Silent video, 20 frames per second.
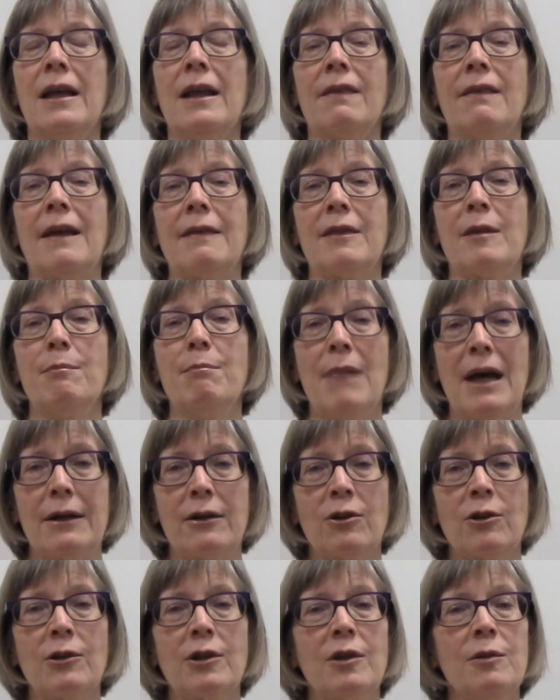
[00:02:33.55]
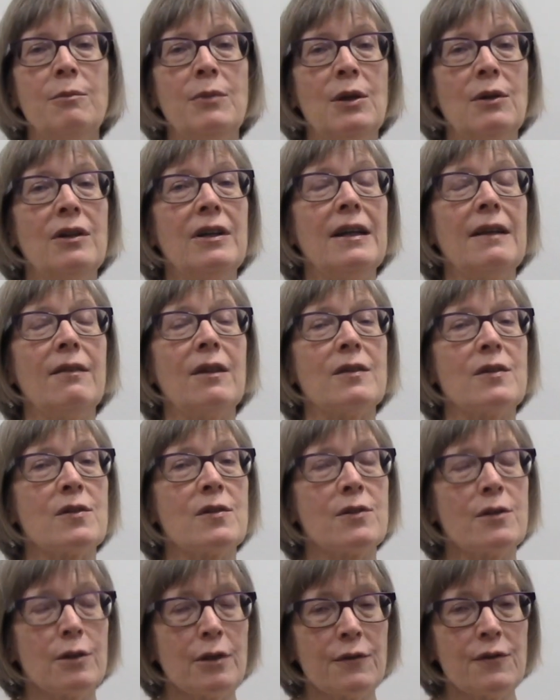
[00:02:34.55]
that the medical community that
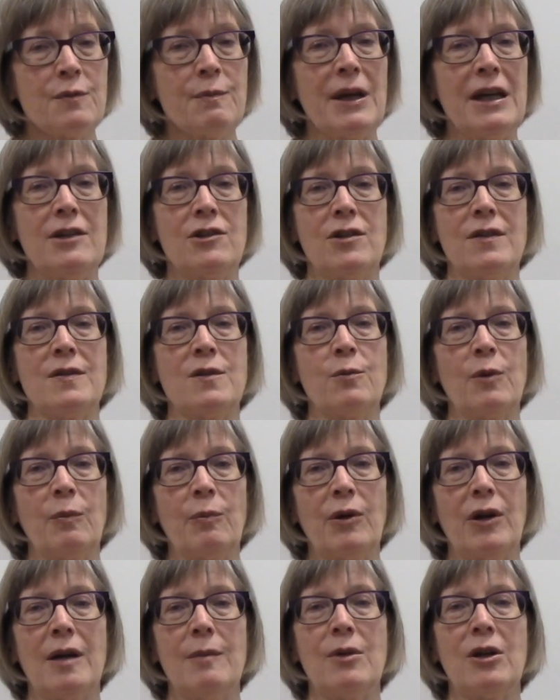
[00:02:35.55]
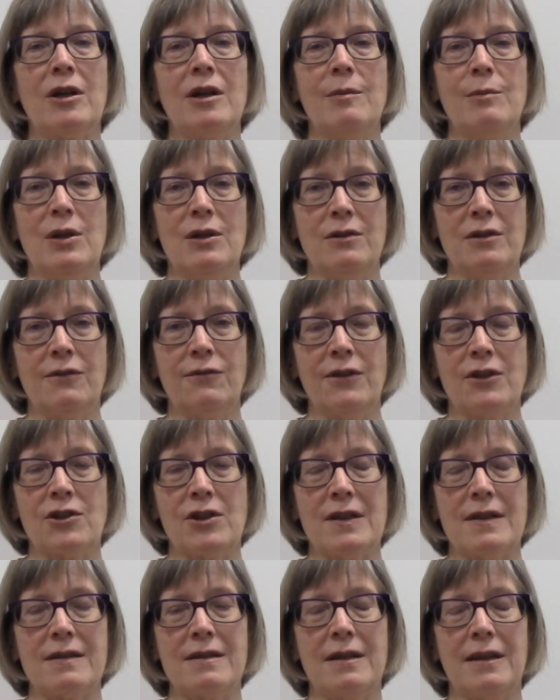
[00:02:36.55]
serves patients with primary immune
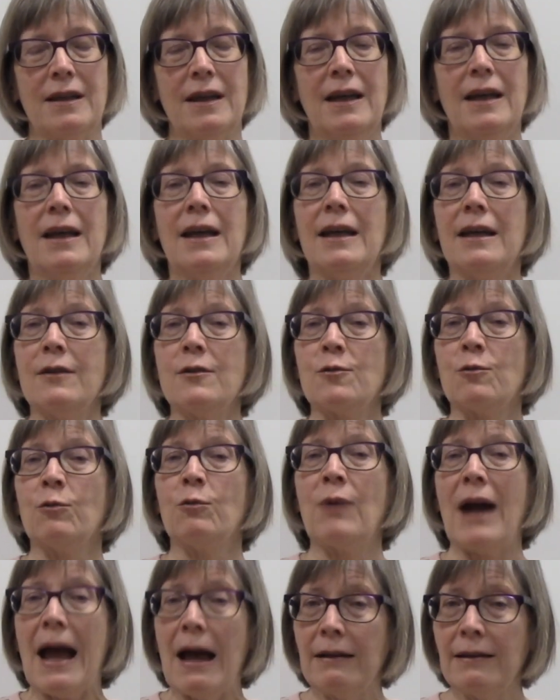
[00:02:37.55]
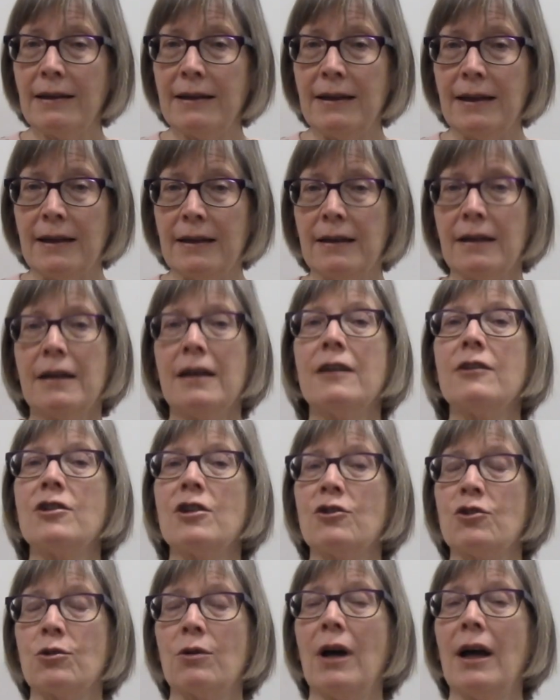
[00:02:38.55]
deficiency is rallying to
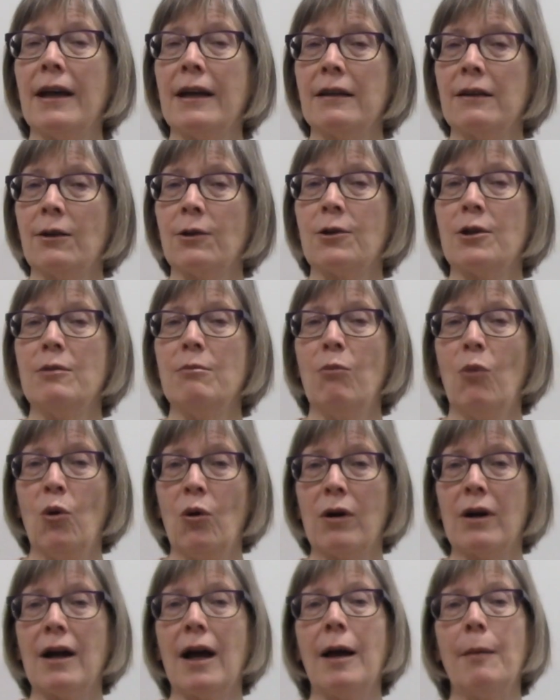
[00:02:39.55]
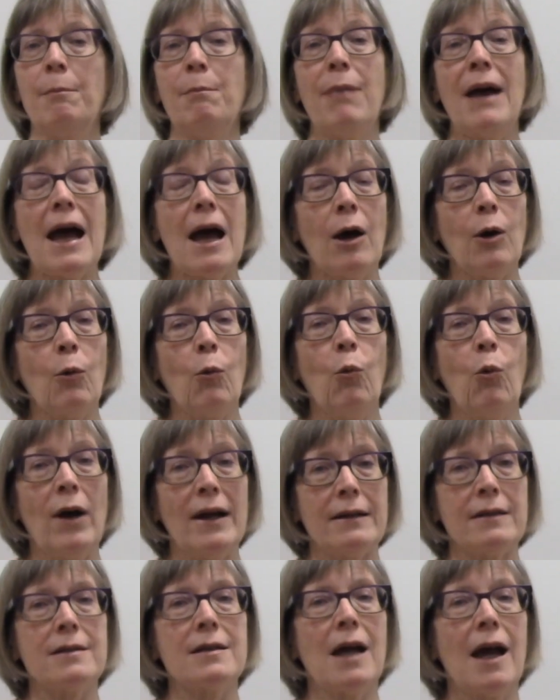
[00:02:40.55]
try and learn more about
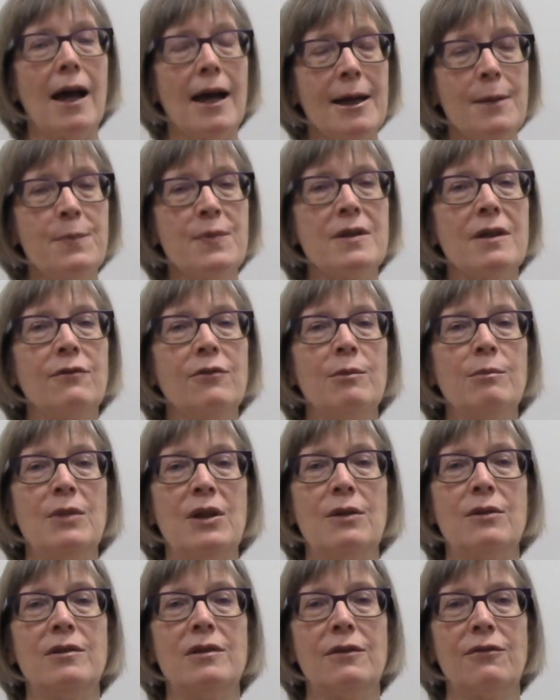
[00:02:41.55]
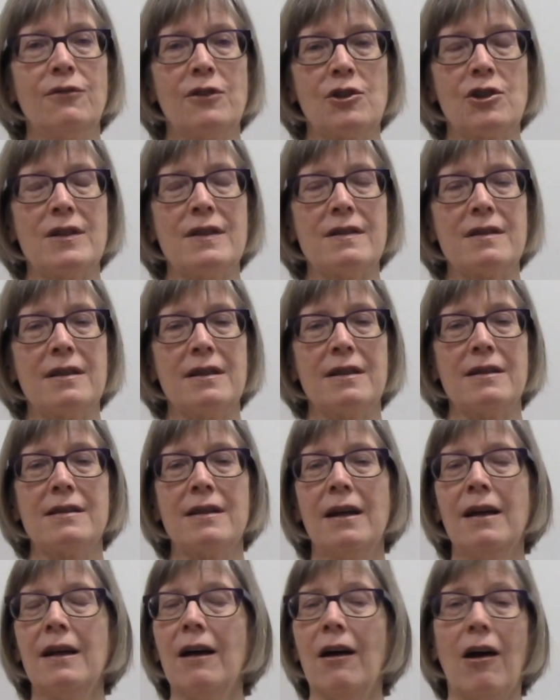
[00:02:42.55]
what types of immune deficiencies
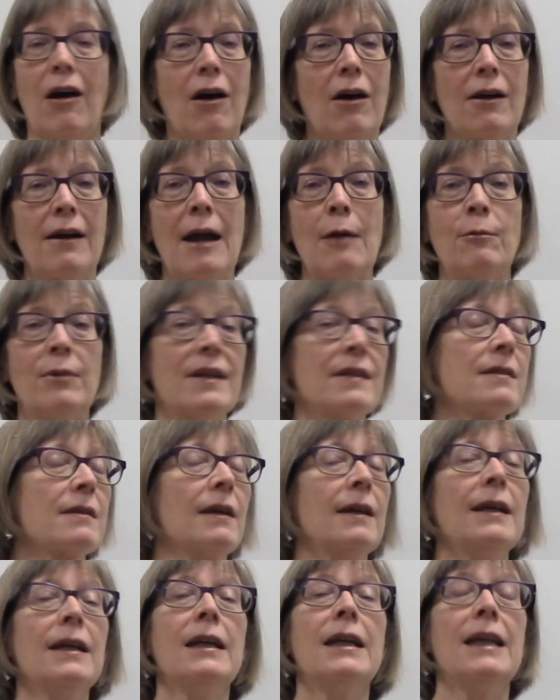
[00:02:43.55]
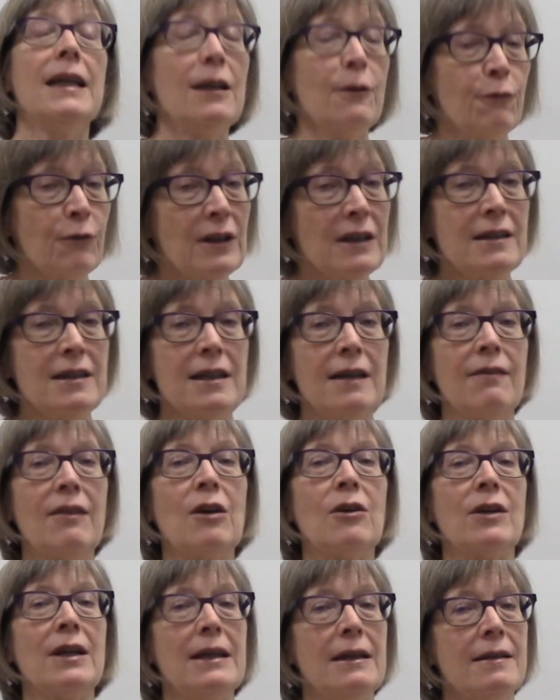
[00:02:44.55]
are at risk, if indeed
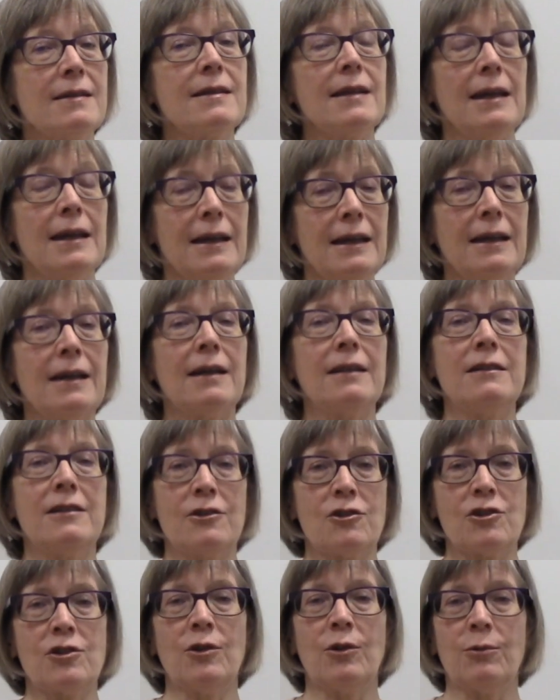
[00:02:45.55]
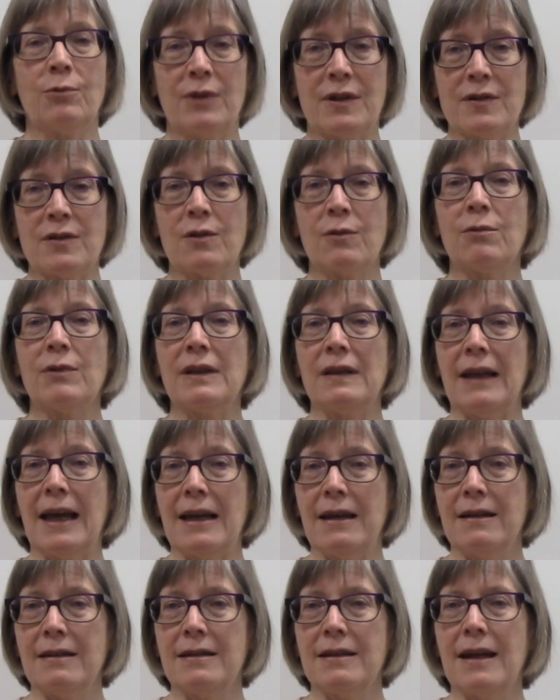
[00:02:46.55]
there is any additional risk
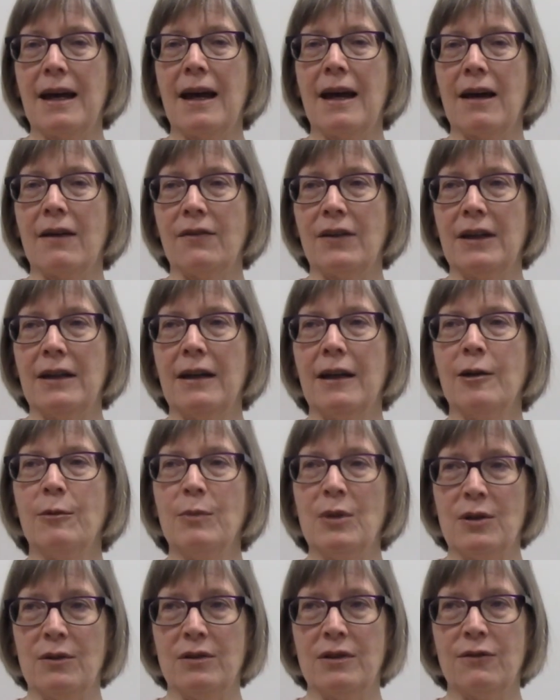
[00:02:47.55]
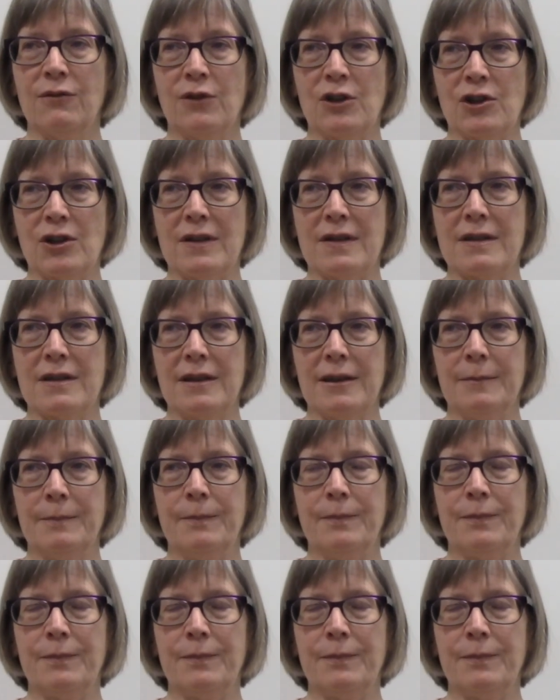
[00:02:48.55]
related to having an immune deficiency.